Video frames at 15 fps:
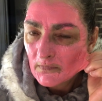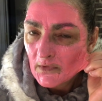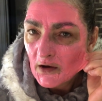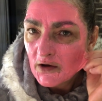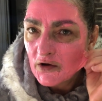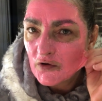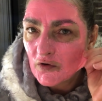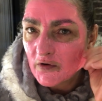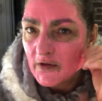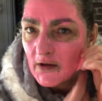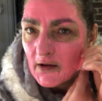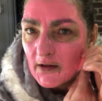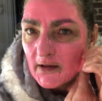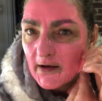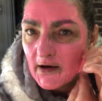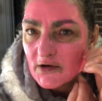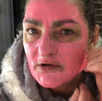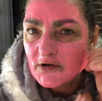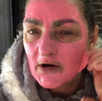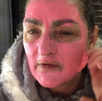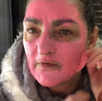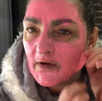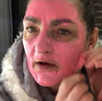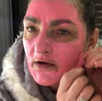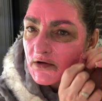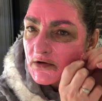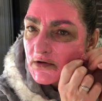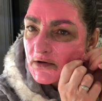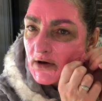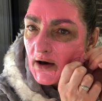You know the little hairs in your
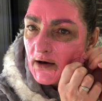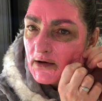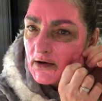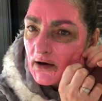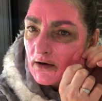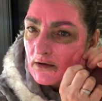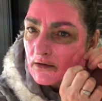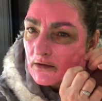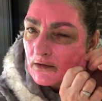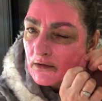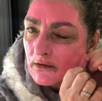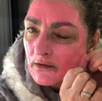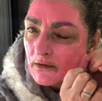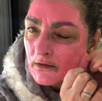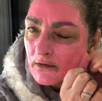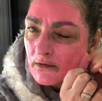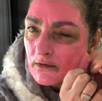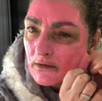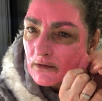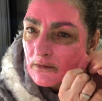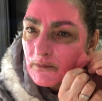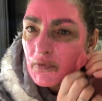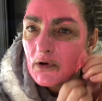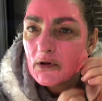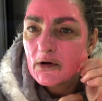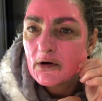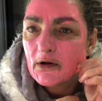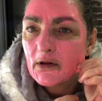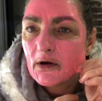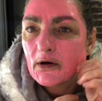face, kinda pulling
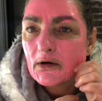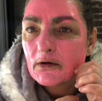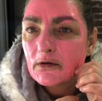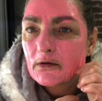at that.